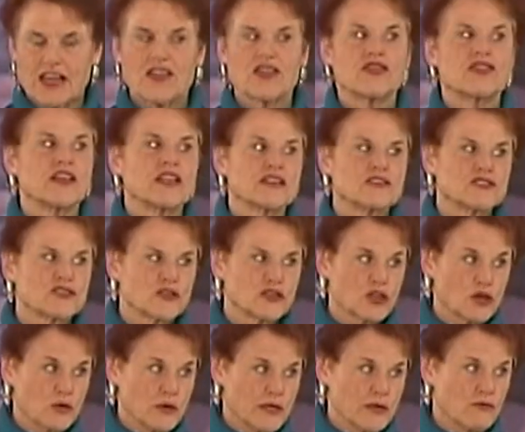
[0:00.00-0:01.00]
things are
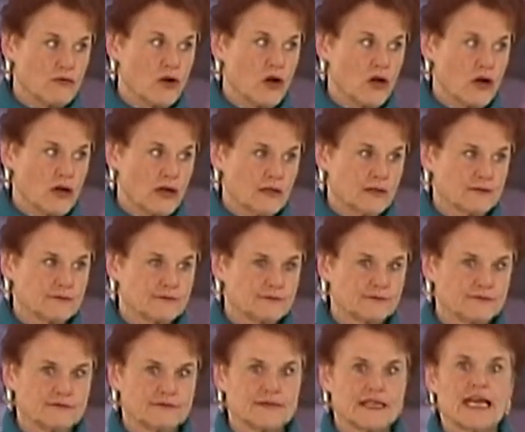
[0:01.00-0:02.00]
going wrong,
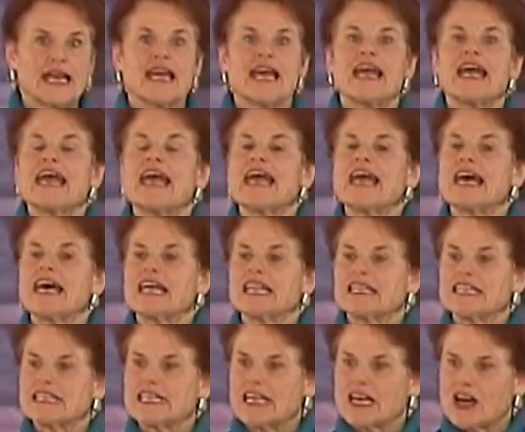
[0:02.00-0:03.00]

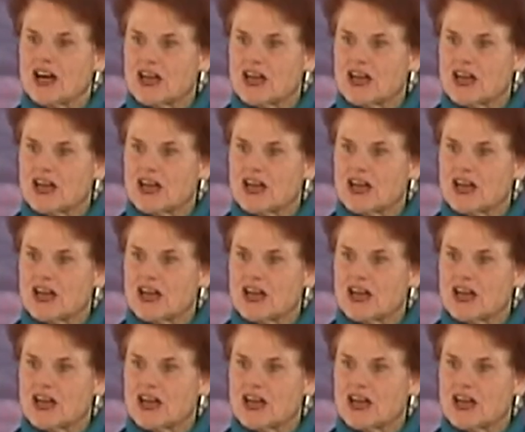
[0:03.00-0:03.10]
and